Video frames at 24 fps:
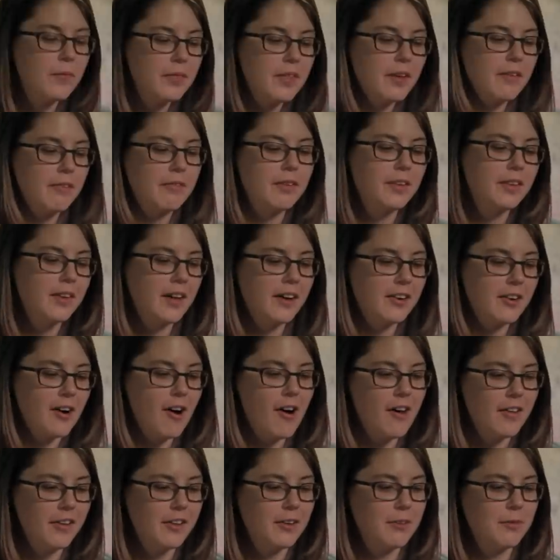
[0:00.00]
They feel that
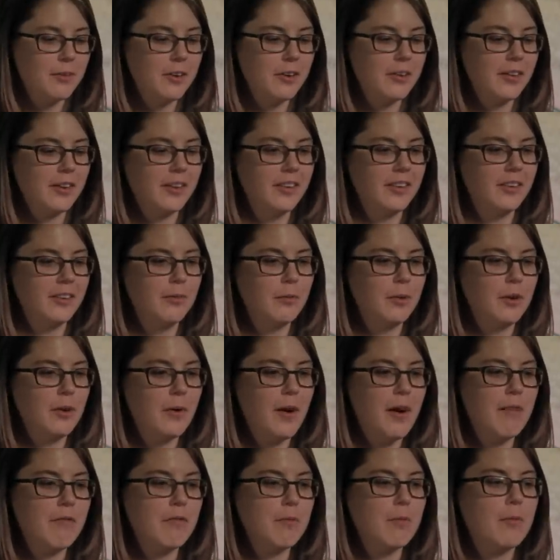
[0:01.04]
calling where you can, where you
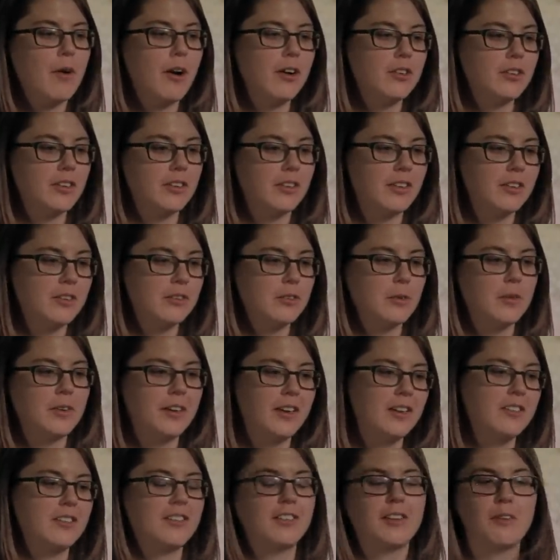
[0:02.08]
have a project that is so
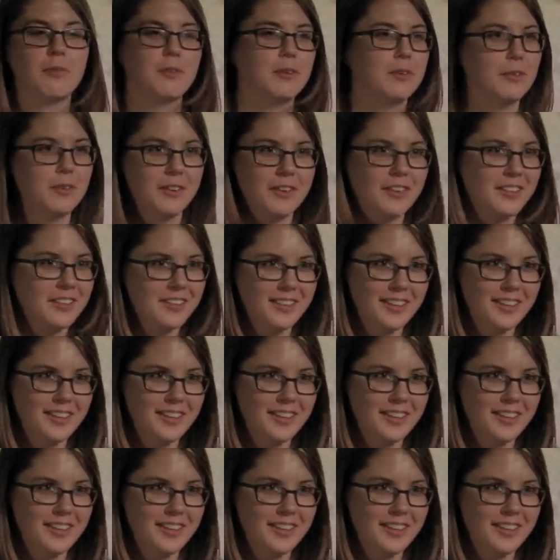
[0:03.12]
engaging that you want to do it all the